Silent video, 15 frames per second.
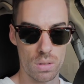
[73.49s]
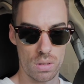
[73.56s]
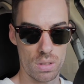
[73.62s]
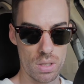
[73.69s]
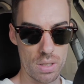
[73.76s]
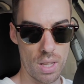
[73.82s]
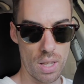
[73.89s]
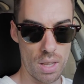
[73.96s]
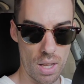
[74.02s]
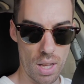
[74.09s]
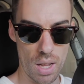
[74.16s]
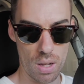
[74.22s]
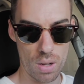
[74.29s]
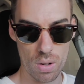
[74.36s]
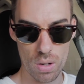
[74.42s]
Let's get the
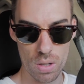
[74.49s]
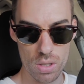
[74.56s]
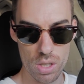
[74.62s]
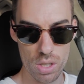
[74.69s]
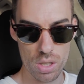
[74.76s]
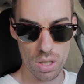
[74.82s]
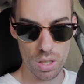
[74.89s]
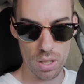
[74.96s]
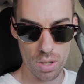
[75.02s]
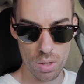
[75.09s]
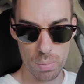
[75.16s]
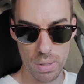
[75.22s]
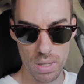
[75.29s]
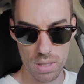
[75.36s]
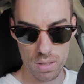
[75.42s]
aircon on just a little
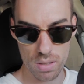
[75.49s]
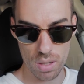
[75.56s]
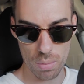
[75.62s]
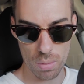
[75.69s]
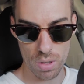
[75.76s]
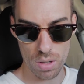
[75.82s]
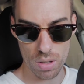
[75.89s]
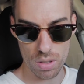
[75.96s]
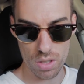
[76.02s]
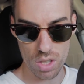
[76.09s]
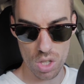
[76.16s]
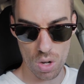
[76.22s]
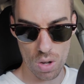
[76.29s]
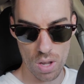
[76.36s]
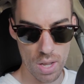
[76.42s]
bit so we're not
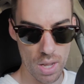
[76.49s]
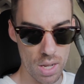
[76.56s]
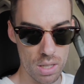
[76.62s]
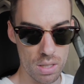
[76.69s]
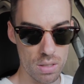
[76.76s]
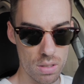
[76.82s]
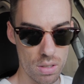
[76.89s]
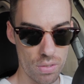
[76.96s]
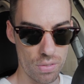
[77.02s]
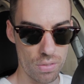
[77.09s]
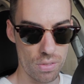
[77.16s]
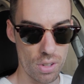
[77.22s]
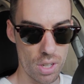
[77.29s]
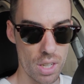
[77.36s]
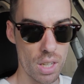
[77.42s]
dying because it's
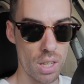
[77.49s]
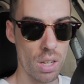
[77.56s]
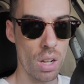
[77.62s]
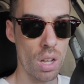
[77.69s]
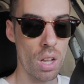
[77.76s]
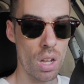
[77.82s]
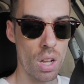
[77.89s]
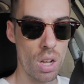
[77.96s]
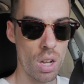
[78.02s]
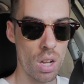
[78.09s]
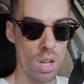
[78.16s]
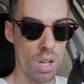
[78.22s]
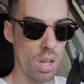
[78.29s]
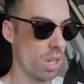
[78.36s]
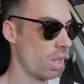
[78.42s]
friggin'
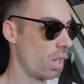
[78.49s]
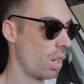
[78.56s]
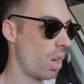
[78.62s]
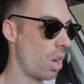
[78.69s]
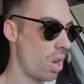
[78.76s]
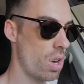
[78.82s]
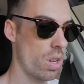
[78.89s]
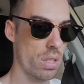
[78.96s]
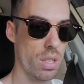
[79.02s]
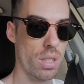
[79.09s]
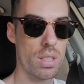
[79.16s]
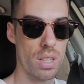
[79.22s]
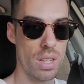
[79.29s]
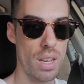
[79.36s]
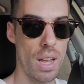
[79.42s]
hot
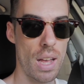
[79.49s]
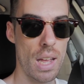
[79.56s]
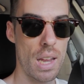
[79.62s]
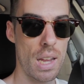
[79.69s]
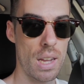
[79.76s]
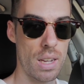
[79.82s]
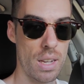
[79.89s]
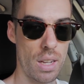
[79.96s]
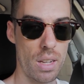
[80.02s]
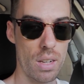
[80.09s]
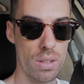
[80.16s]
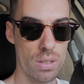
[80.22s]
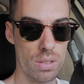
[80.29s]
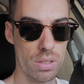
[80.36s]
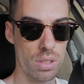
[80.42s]
today
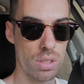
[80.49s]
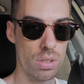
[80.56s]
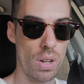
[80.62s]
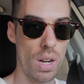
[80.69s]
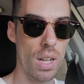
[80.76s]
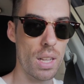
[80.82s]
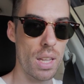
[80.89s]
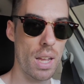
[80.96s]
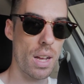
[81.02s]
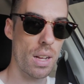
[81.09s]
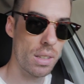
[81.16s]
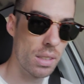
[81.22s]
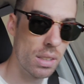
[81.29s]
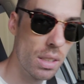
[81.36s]
in Australia.